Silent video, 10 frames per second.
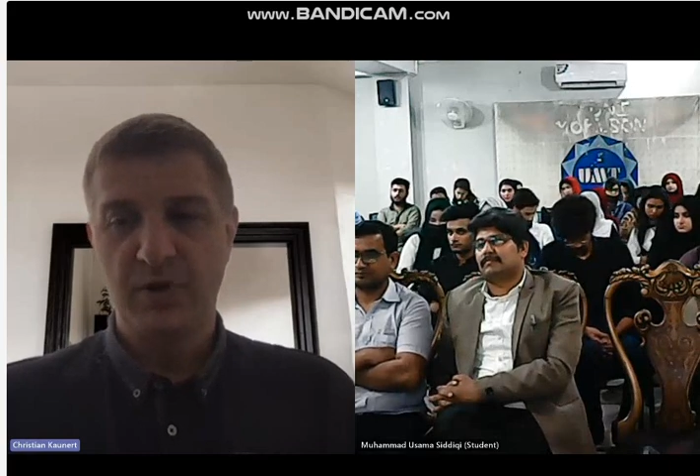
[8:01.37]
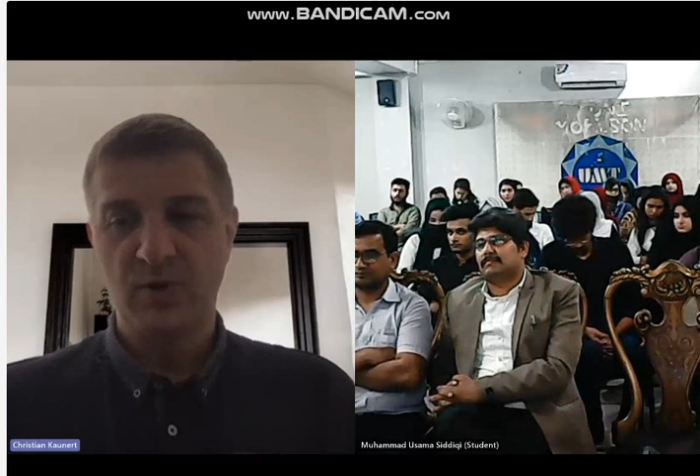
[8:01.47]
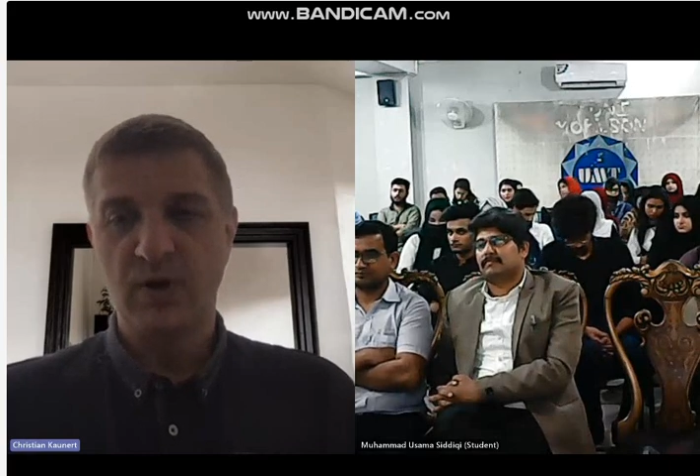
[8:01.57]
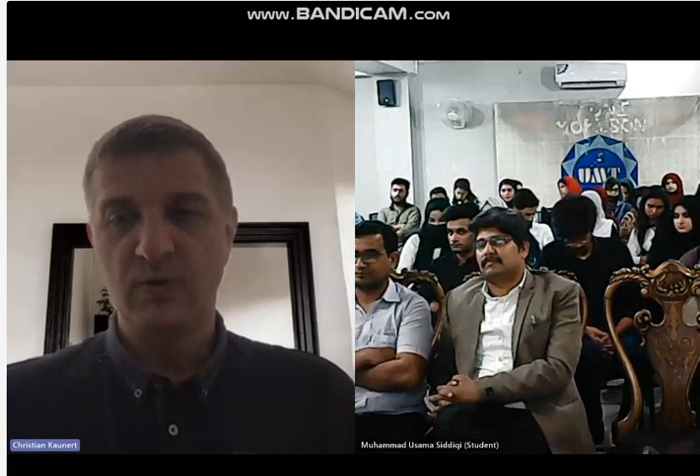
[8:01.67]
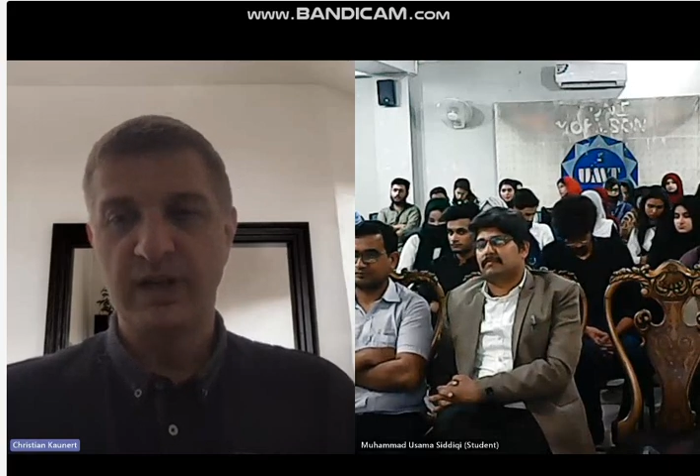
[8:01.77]

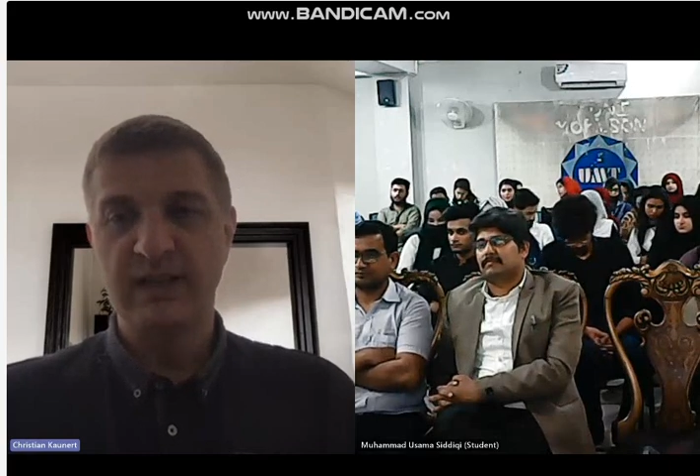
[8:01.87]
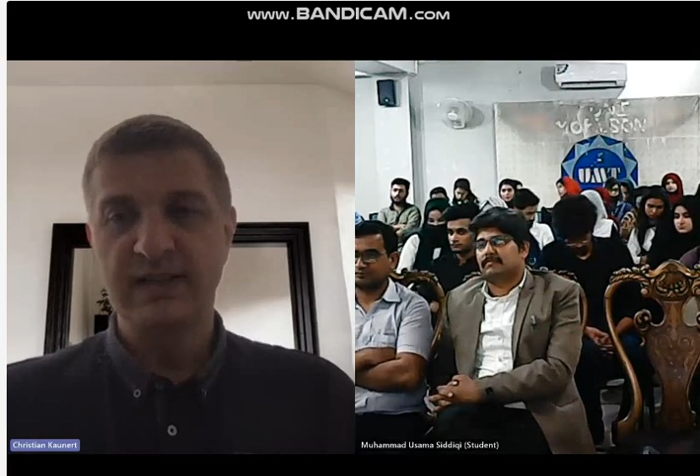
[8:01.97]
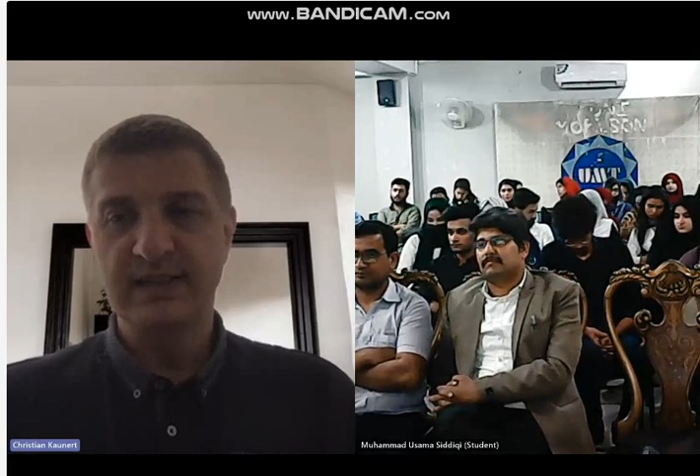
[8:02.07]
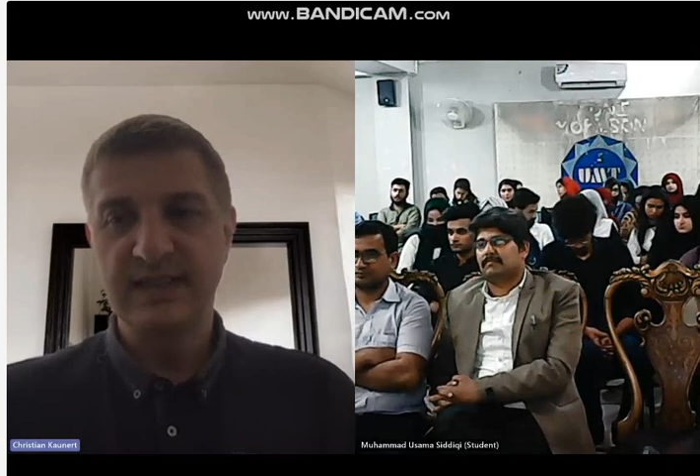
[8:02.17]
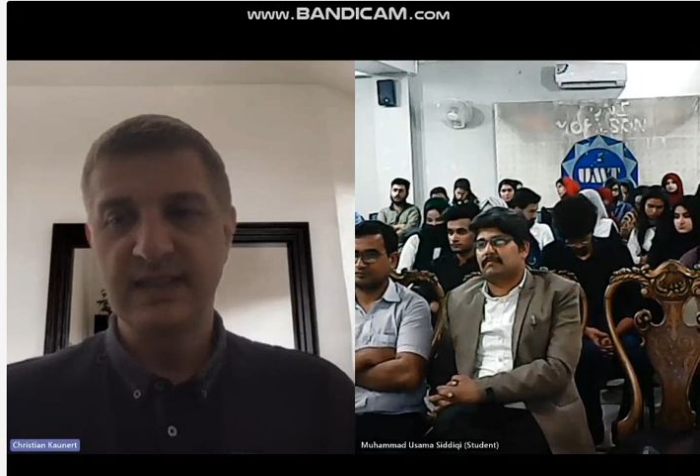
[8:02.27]
But what we
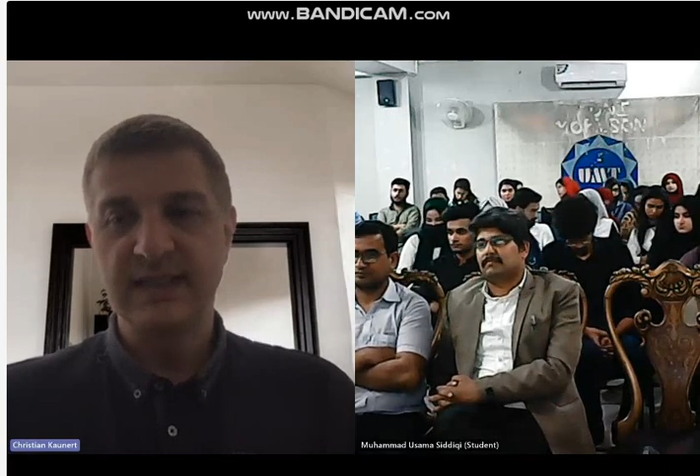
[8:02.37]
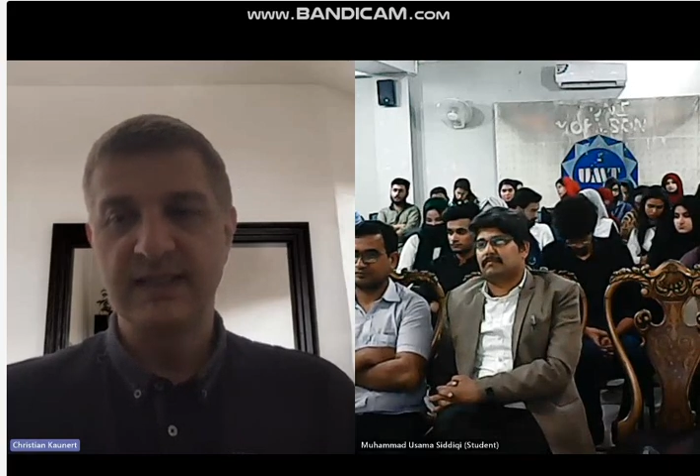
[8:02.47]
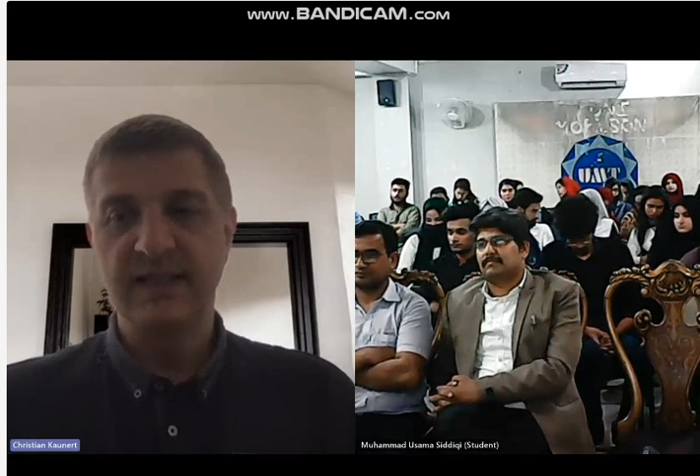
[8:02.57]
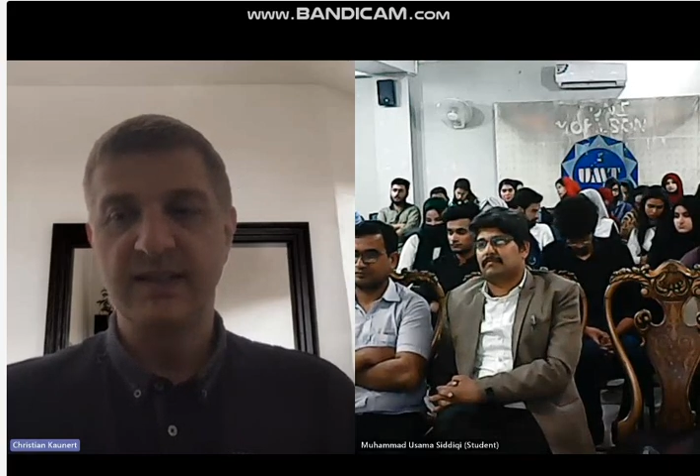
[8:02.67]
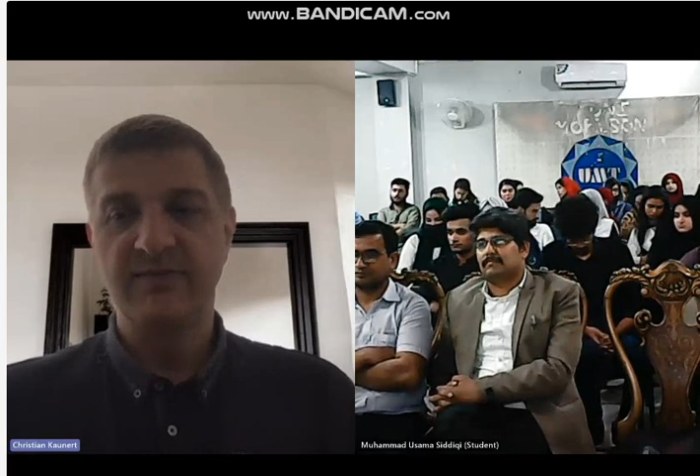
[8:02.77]
can see
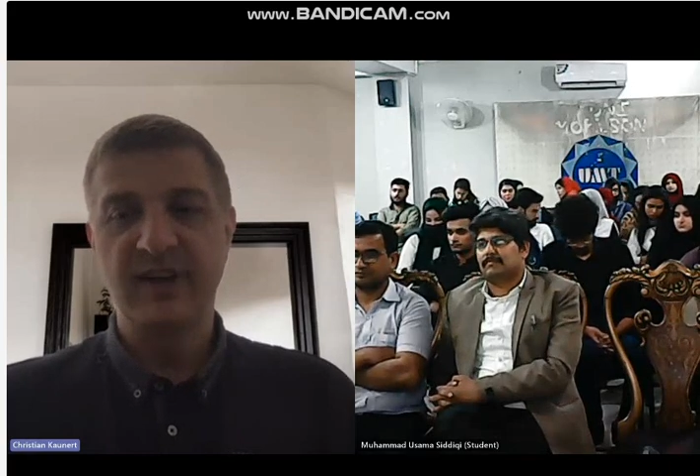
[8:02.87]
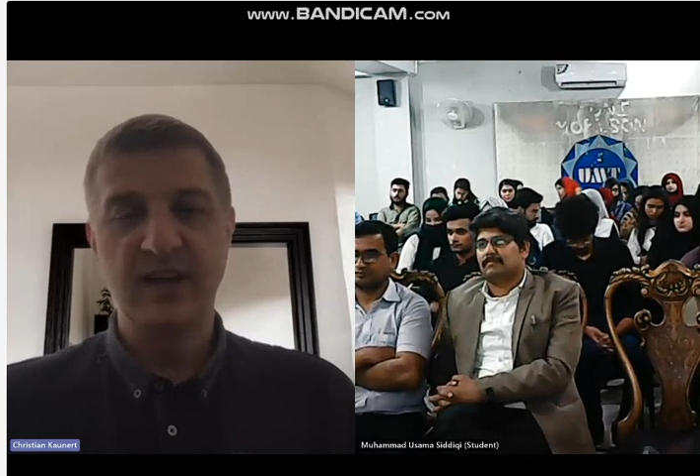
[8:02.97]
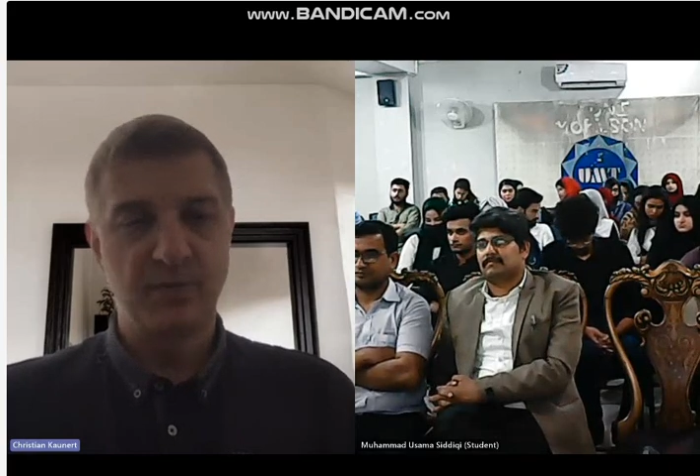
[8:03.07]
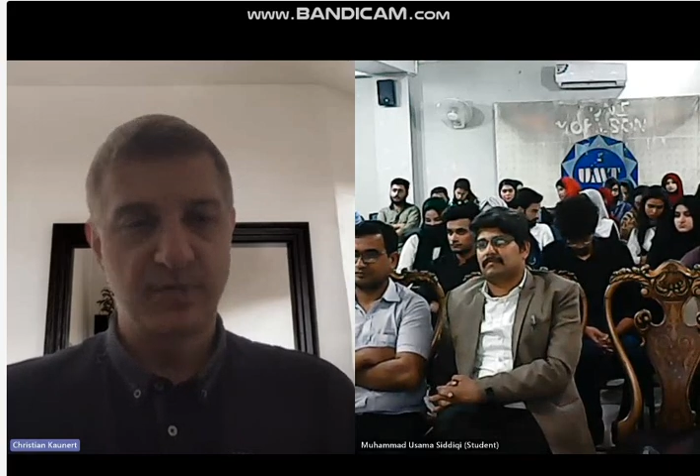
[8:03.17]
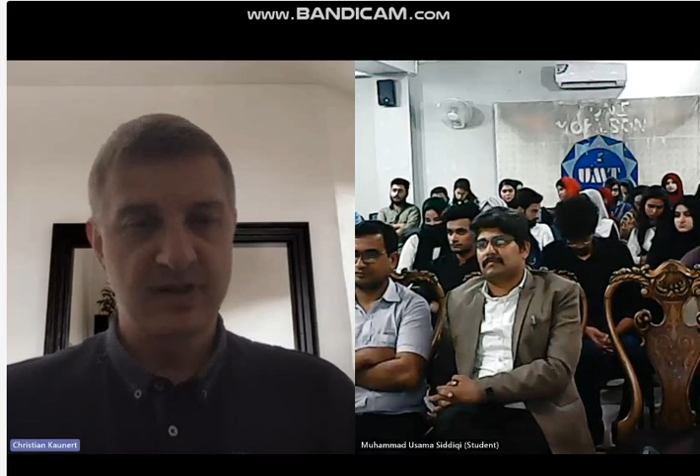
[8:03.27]
is that
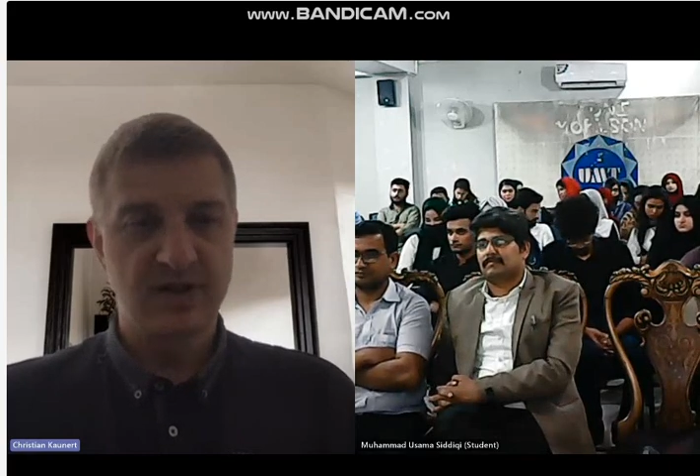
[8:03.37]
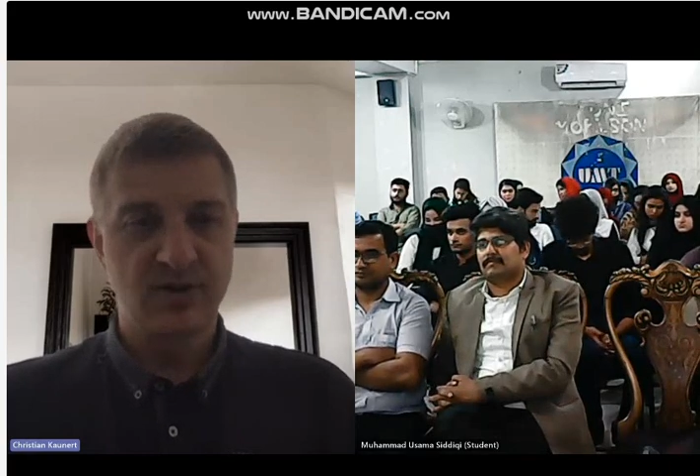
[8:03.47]
developments